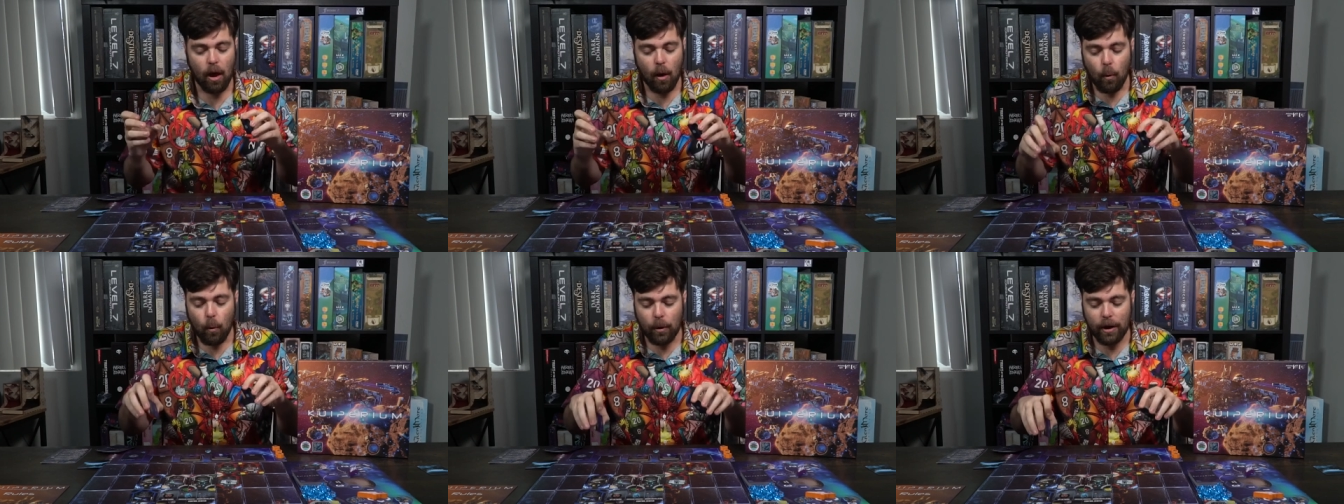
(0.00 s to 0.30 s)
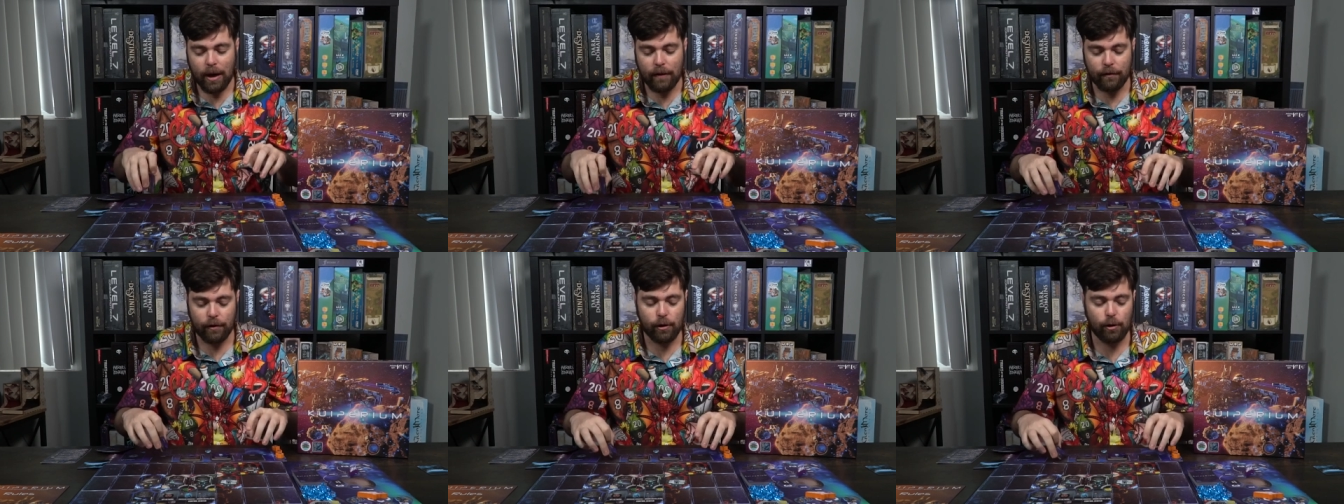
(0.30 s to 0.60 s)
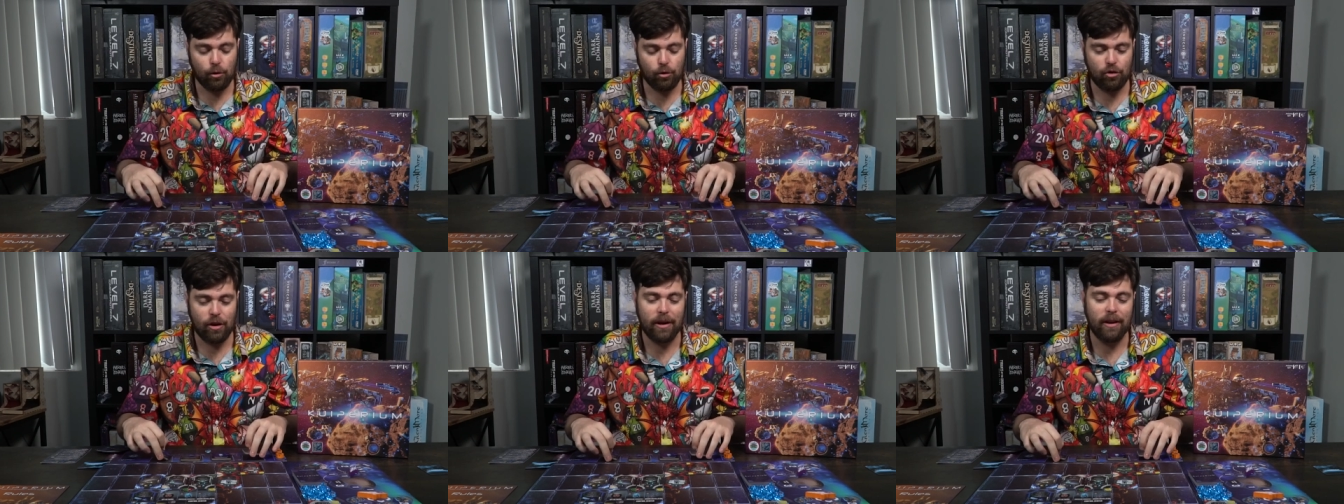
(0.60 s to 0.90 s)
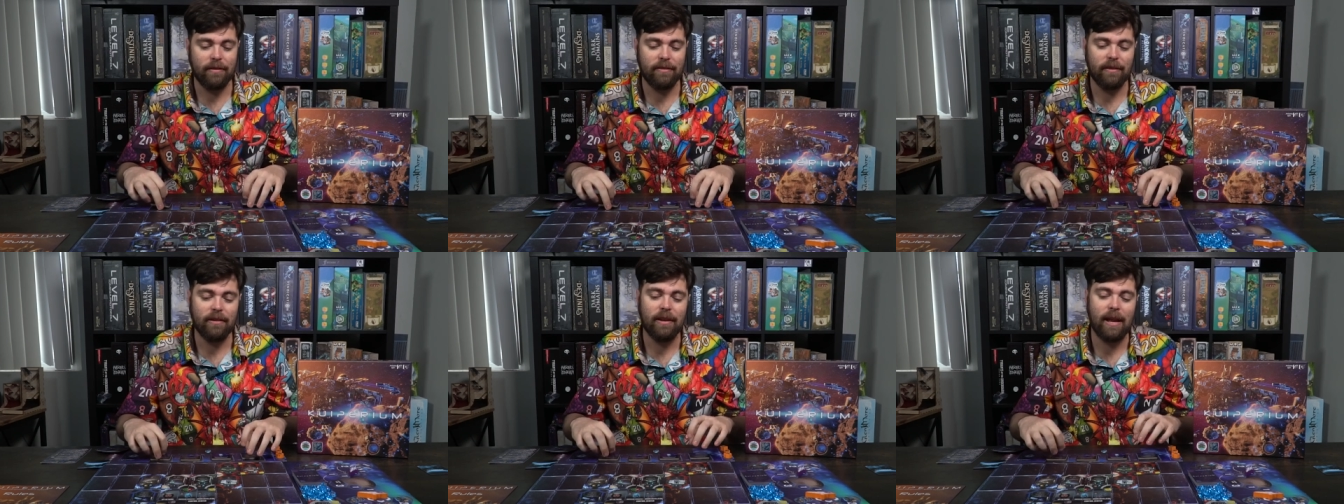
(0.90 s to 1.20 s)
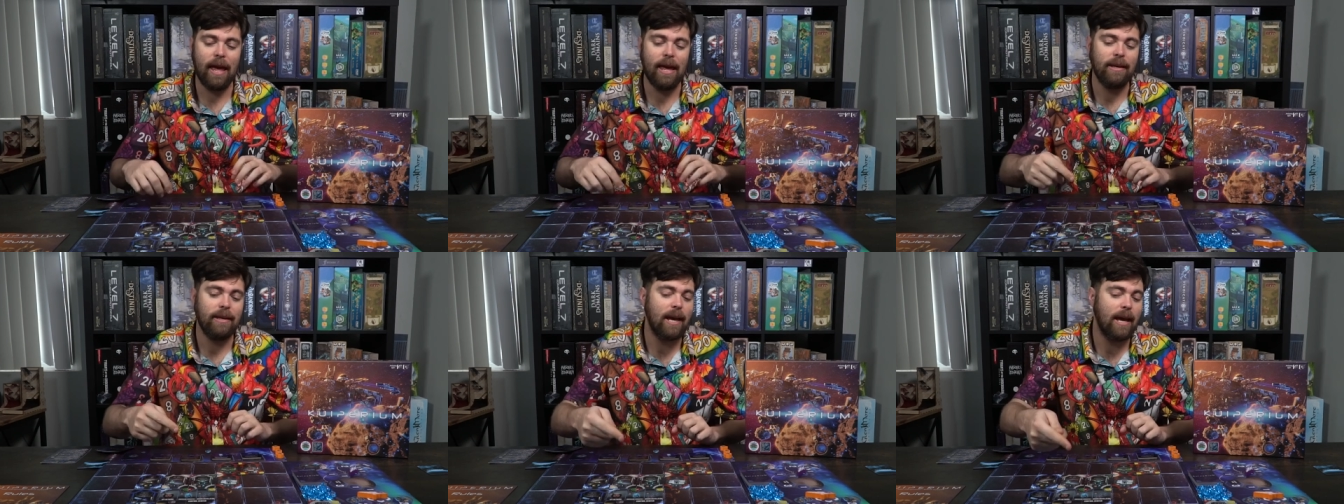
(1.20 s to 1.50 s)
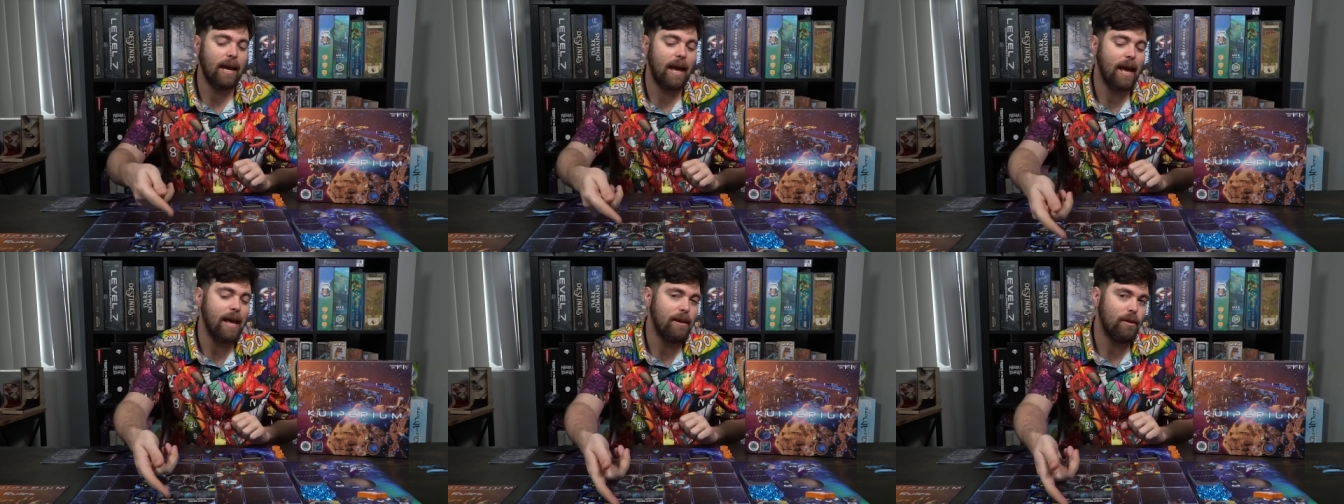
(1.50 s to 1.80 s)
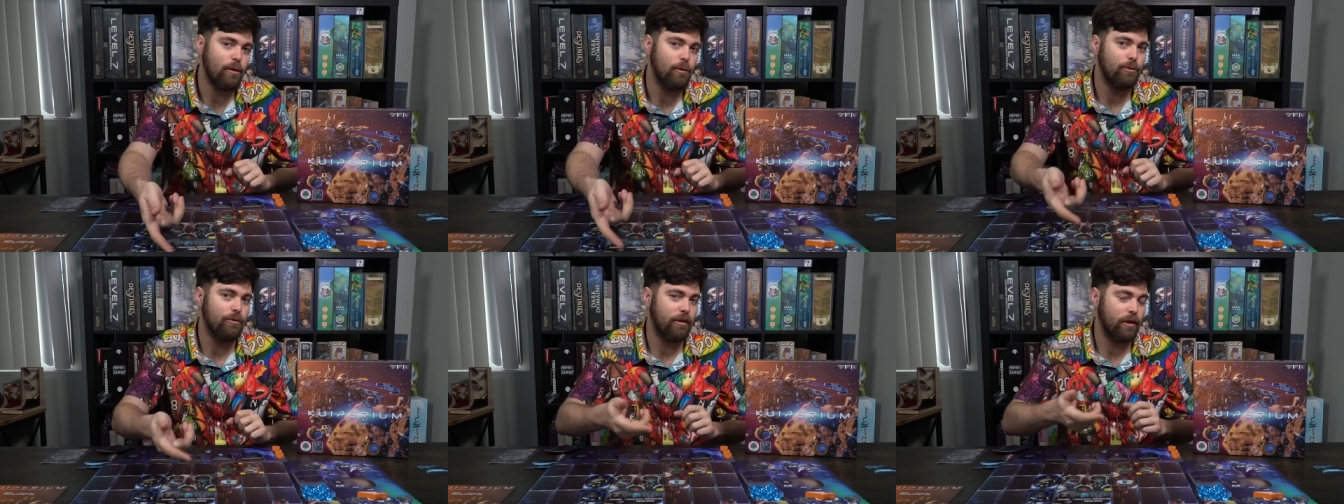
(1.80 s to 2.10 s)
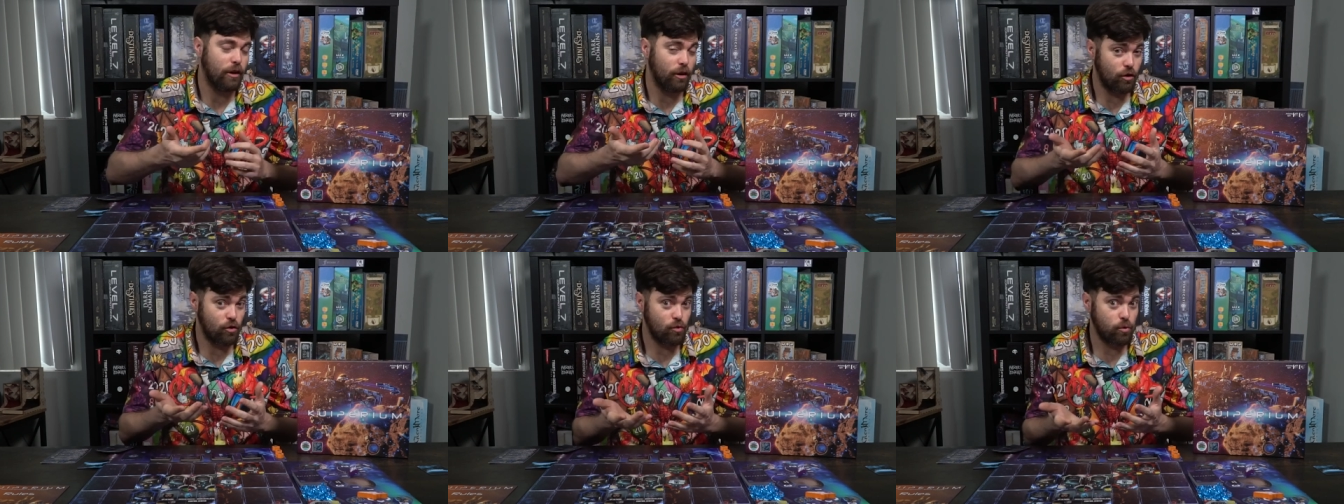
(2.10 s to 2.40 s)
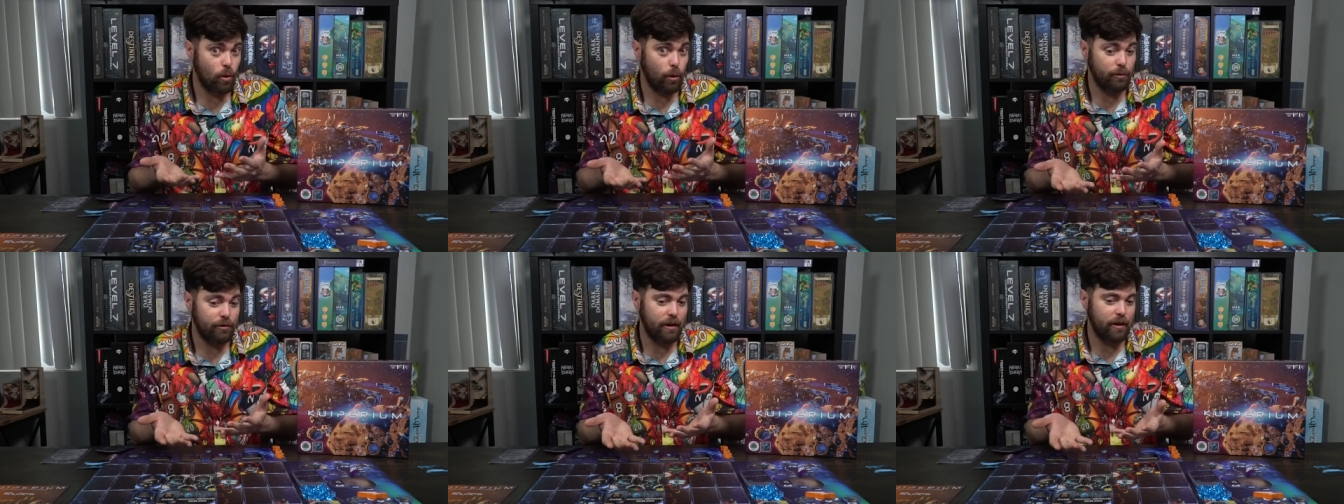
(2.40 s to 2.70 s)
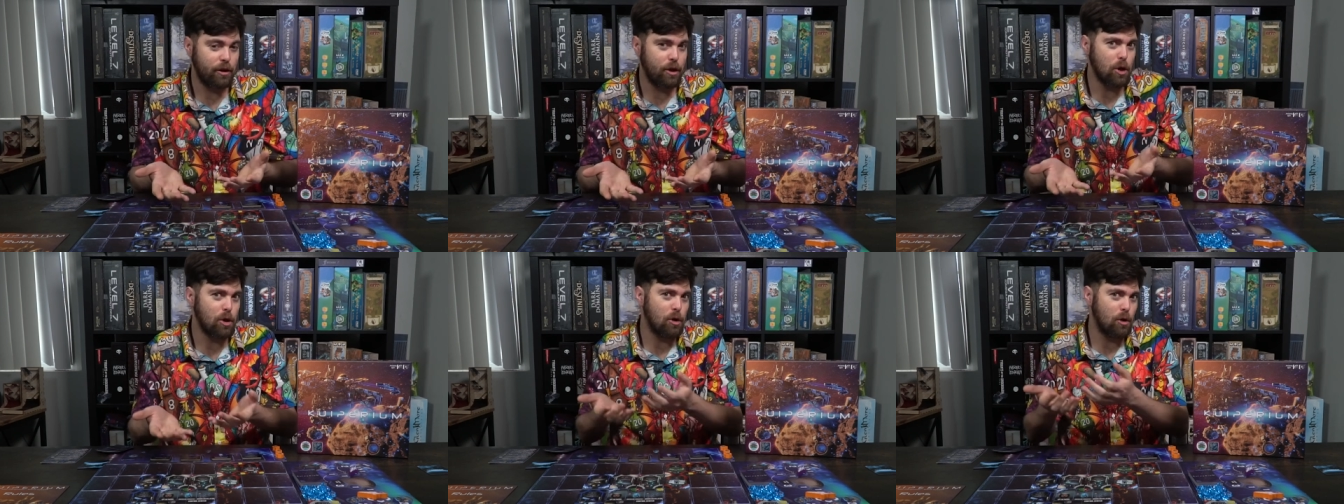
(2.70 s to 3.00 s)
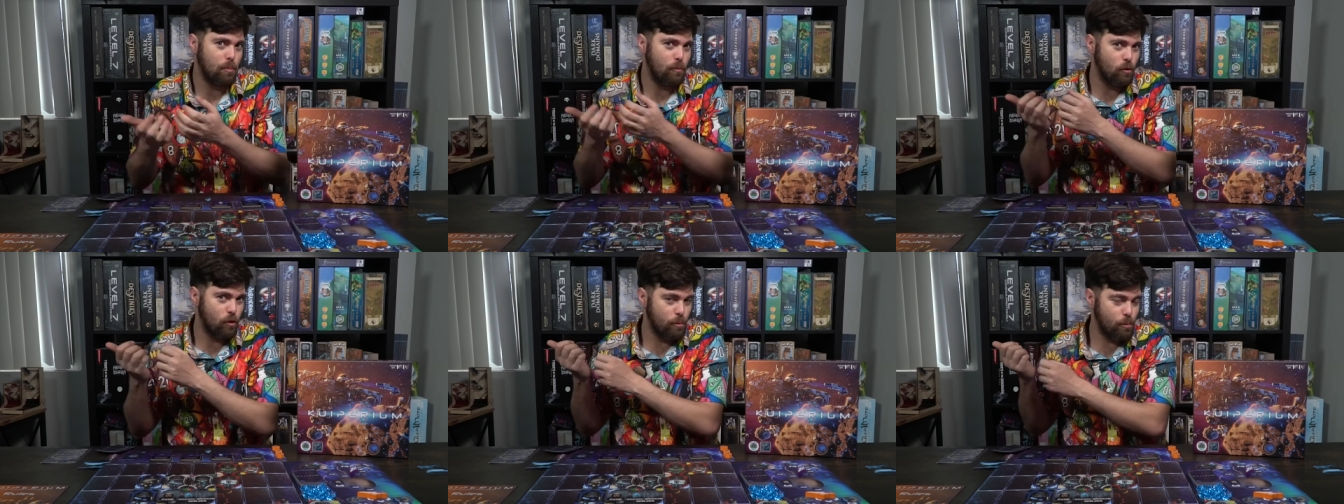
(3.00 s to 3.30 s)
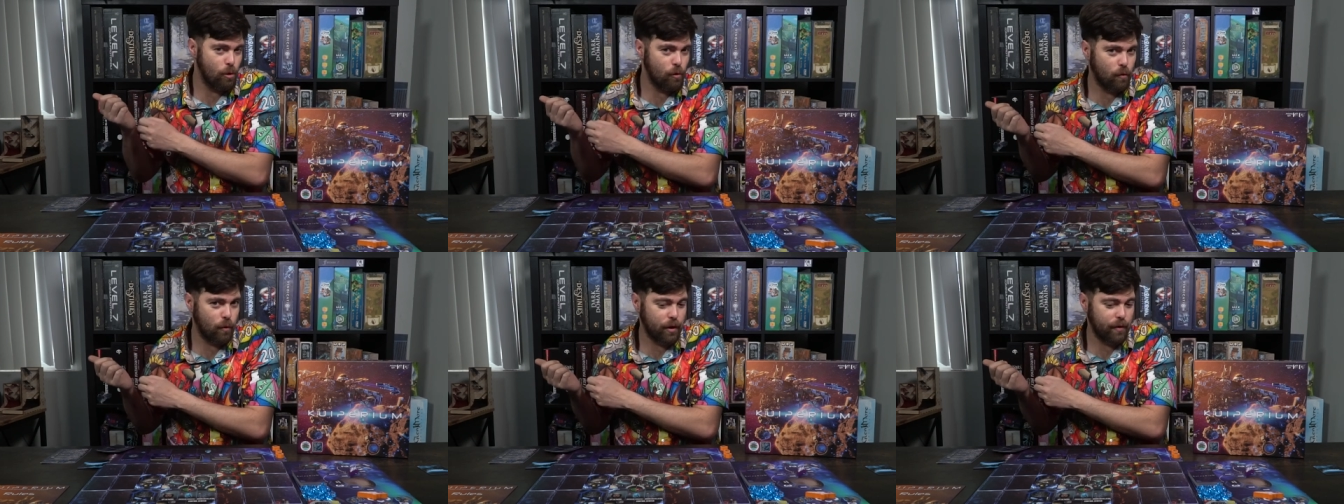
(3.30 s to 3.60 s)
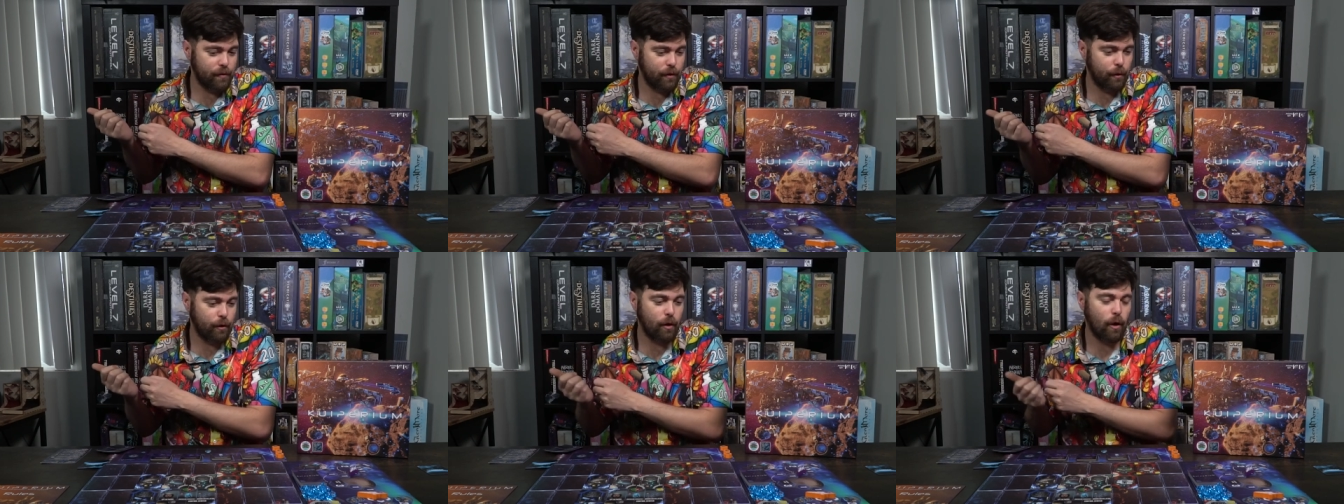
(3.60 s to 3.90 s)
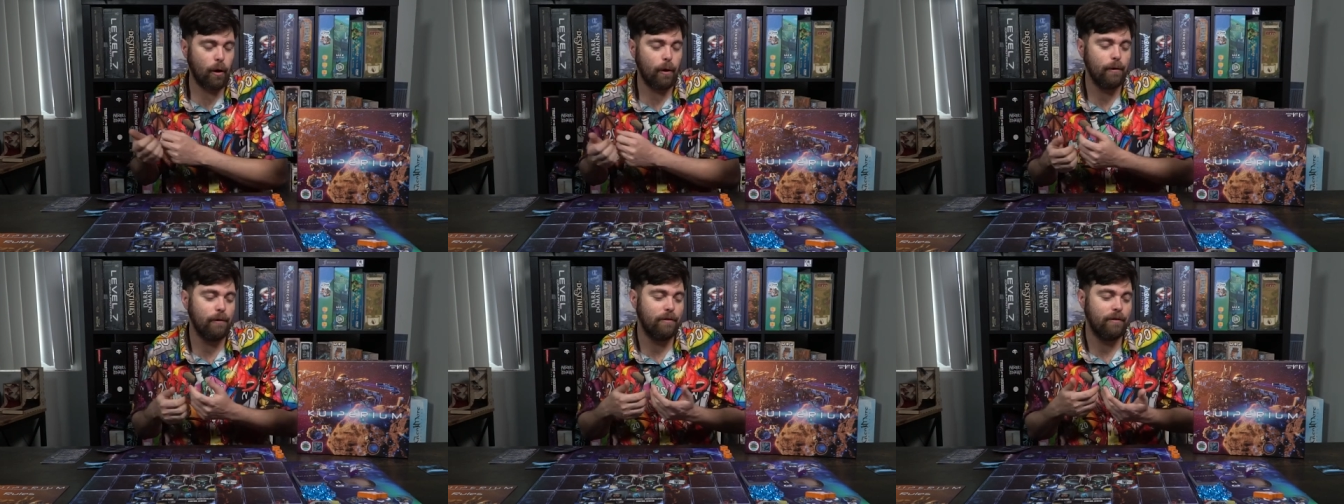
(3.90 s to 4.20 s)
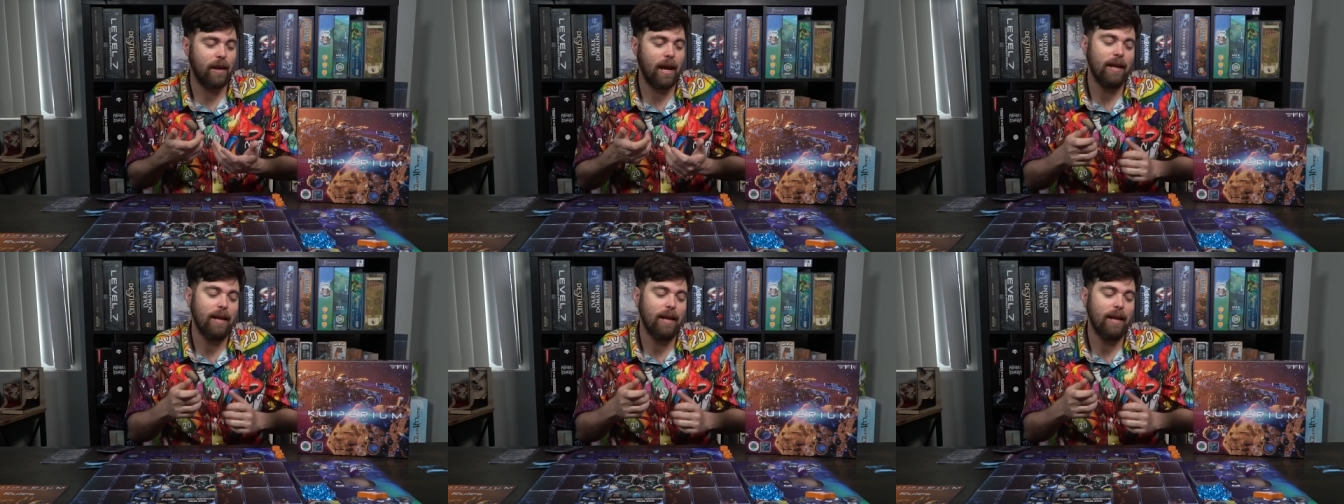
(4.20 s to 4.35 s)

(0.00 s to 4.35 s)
Whenever you jettison, aka use the control center to remove one of your cards,